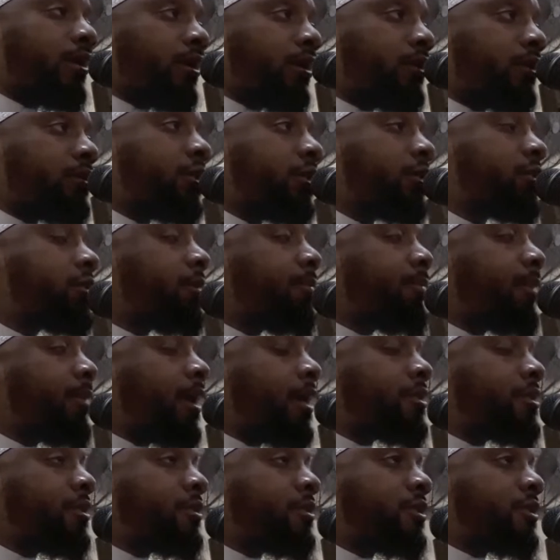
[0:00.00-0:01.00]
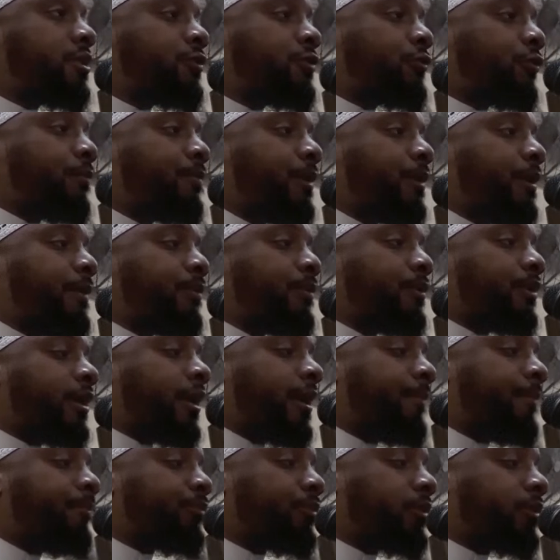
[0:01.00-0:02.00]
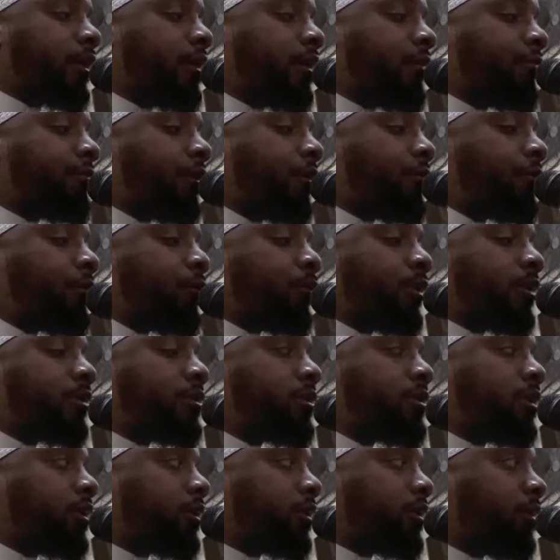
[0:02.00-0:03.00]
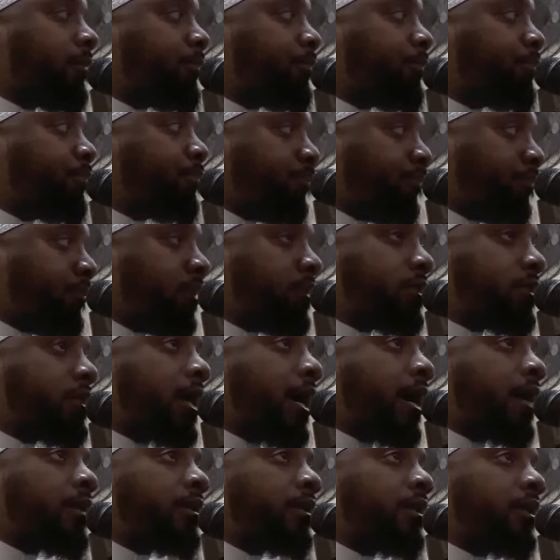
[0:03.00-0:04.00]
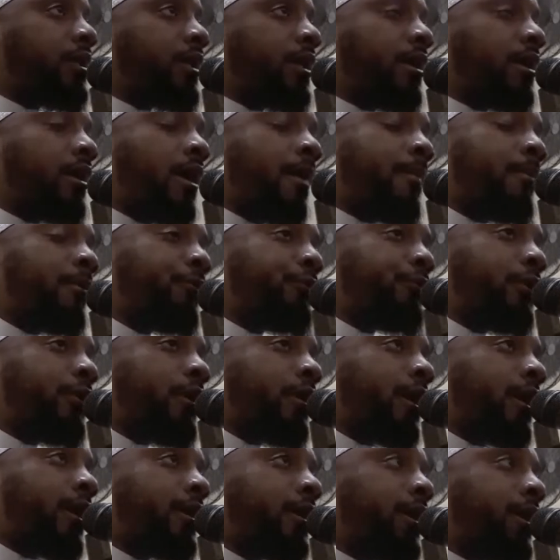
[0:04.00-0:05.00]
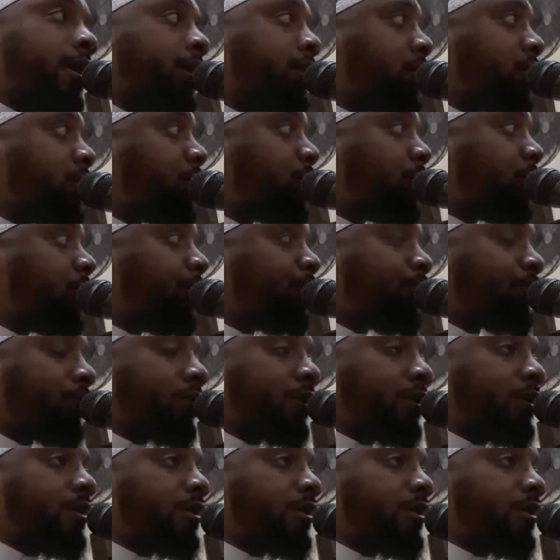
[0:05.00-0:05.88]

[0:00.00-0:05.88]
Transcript: Just imagine, just for people that, if everyone took the mentality that I'm afraid I can't do it,